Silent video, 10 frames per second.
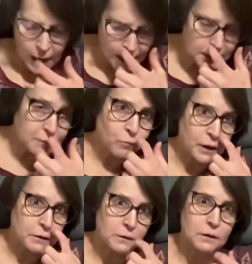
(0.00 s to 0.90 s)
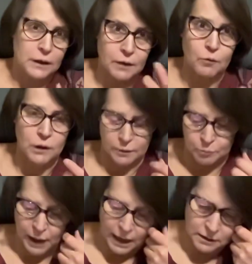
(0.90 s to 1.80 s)
And it will
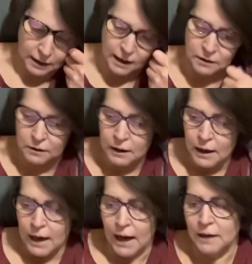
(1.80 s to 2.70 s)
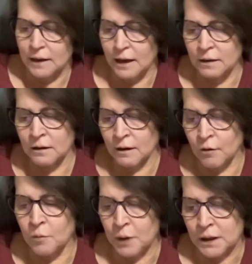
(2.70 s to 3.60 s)
impact that. And then there
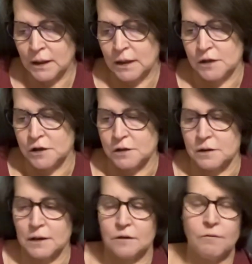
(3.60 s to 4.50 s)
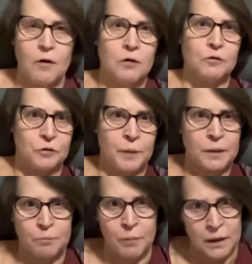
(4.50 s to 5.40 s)
are medications, and you've all heard
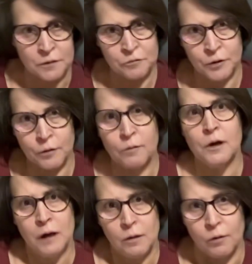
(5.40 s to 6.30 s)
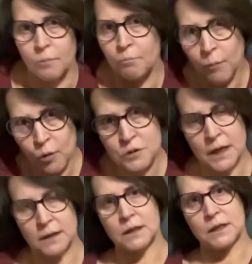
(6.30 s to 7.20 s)
about Benadryl. Well, most
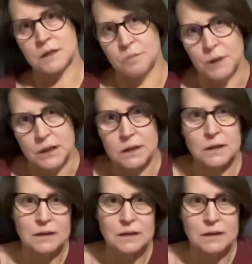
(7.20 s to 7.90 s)
antihistamines